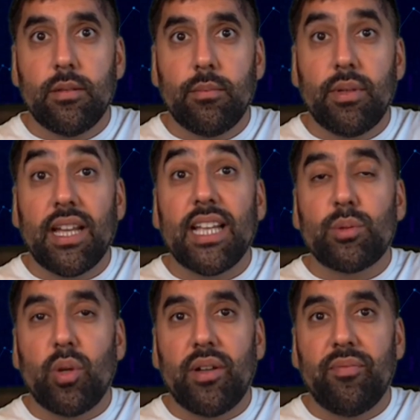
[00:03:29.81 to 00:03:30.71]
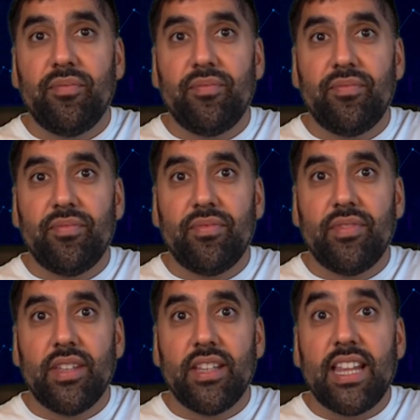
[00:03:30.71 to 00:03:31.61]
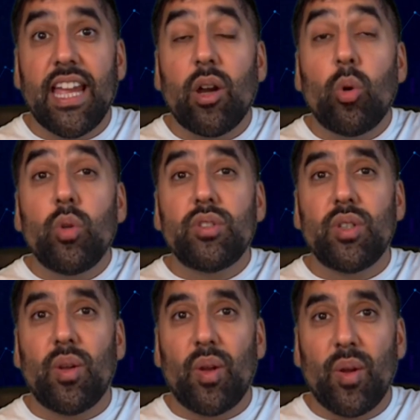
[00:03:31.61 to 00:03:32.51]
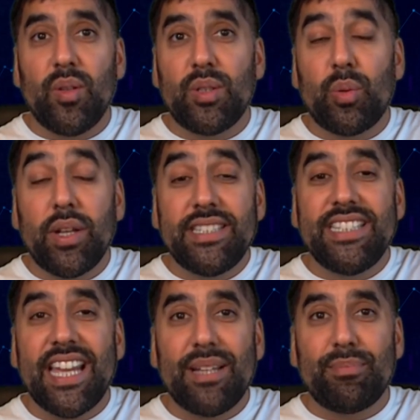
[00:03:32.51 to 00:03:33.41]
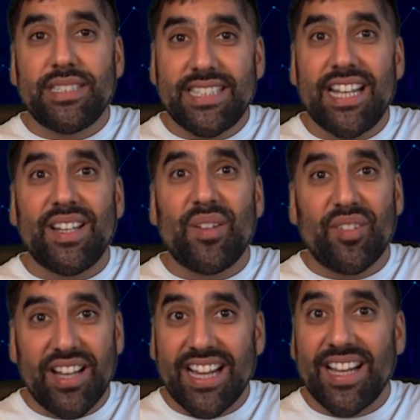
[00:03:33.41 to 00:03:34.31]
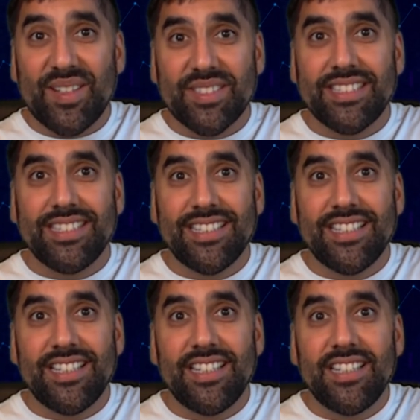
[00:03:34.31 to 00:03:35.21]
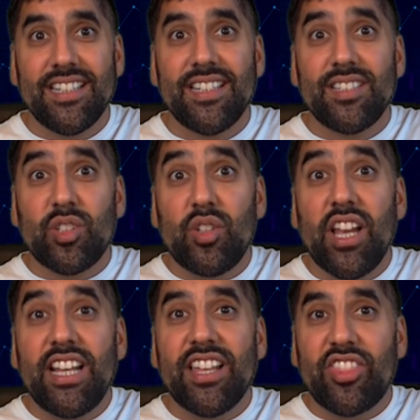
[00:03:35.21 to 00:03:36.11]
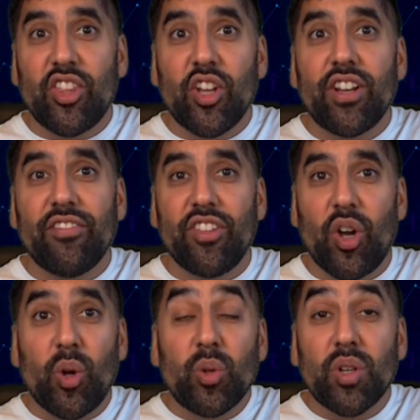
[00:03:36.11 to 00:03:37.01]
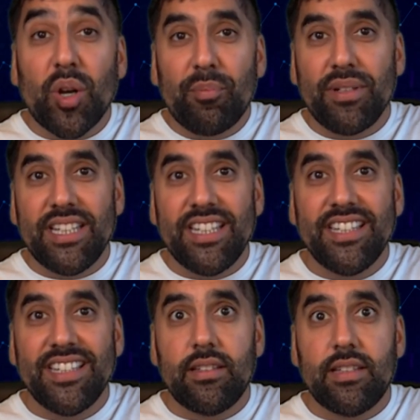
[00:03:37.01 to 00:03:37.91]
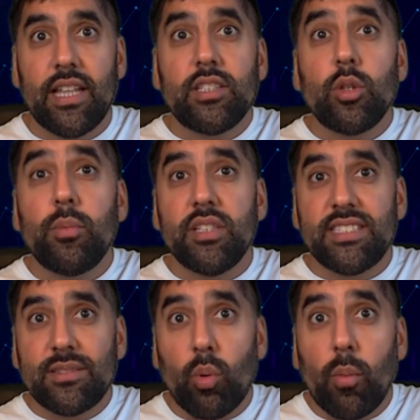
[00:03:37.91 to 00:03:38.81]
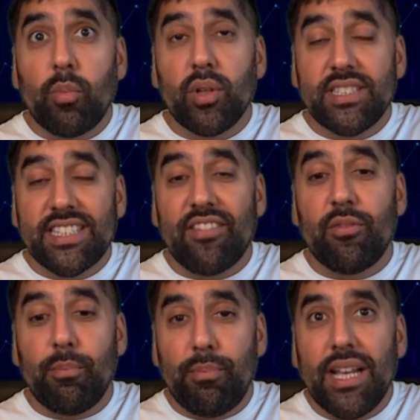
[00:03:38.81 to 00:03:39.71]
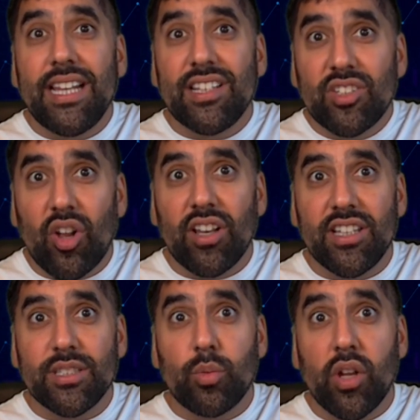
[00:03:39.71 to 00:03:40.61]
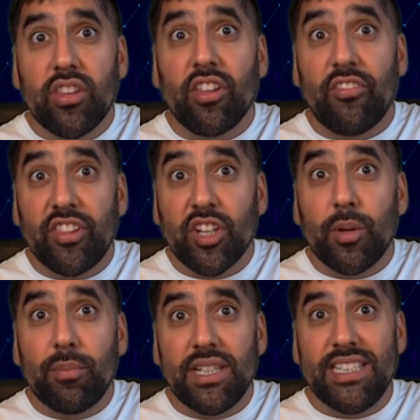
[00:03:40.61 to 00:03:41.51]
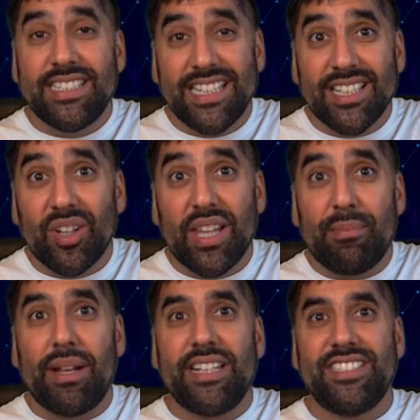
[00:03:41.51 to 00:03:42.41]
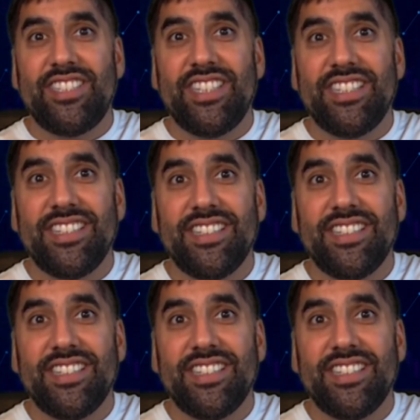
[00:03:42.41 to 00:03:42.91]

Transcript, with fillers: But guess what? They also own 28% of ClickHouse, so nearly a third of the whole company. That's almost $1.7 billion worth of the company sitting on their balance sheet.